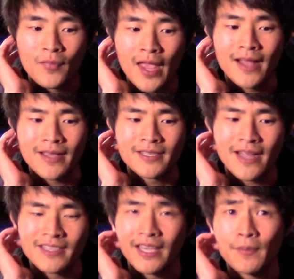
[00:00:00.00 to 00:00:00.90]
Yeah, it's
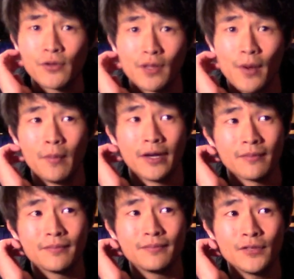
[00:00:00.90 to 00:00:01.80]
nice. It keeps you in the moment.
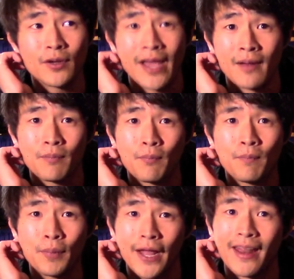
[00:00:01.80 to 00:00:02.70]
You can't
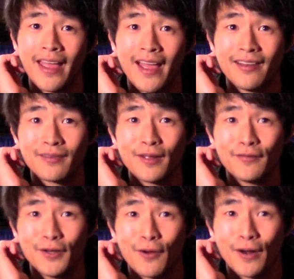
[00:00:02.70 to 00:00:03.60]
plan ahead
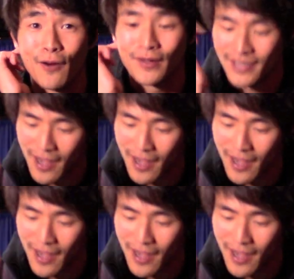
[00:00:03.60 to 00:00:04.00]
if you don't know what's